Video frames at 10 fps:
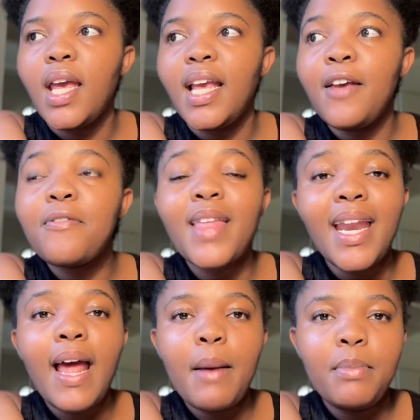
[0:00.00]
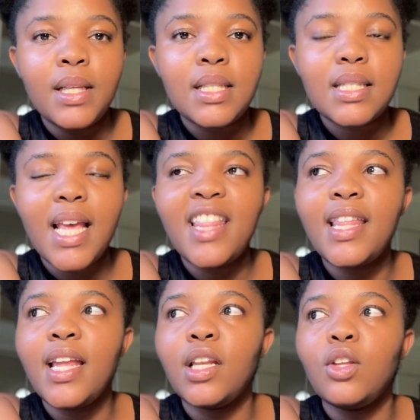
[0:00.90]
if that happens and
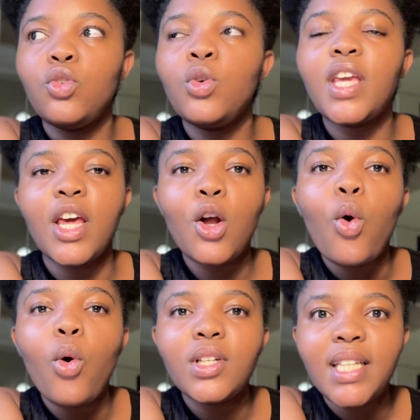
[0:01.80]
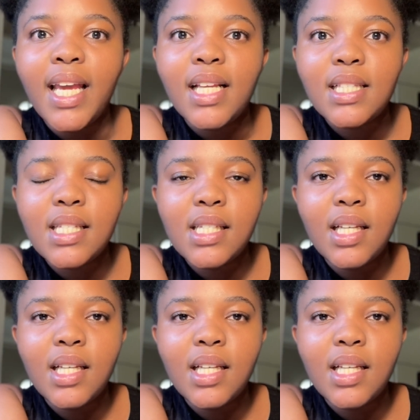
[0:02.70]
then you get a court date